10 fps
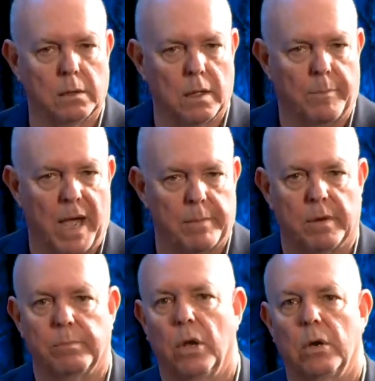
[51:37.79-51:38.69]

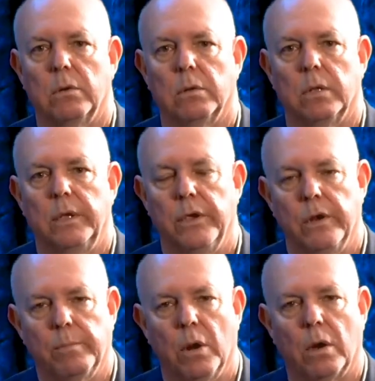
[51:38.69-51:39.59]
apartment block or the
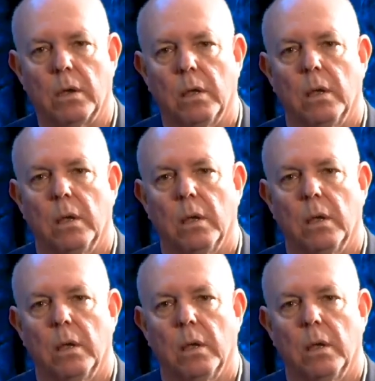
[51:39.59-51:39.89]
unit block